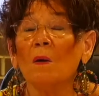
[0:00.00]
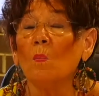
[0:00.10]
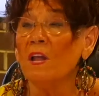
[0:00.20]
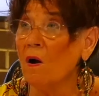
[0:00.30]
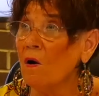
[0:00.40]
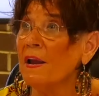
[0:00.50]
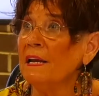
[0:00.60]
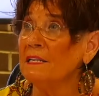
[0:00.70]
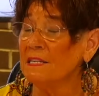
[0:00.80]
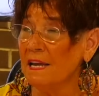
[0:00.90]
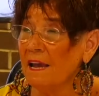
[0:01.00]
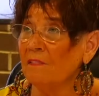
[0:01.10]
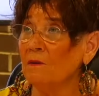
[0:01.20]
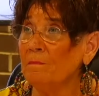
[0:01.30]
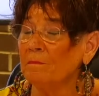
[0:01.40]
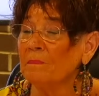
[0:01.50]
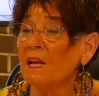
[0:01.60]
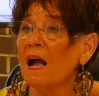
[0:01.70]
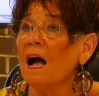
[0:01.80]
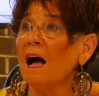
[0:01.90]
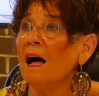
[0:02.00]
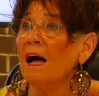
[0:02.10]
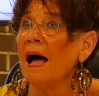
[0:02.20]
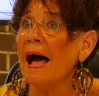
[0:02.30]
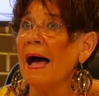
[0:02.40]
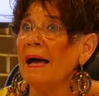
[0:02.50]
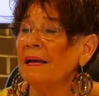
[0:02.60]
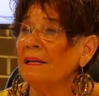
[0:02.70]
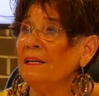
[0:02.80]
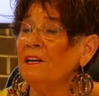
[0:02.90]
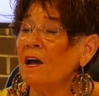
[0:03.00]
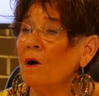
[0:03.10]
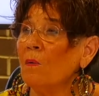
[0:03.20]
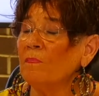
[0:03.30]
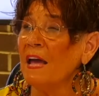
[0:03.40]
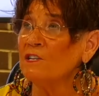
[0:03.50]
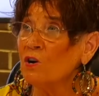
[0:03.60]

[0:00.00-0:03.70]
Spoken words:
We are in it together. That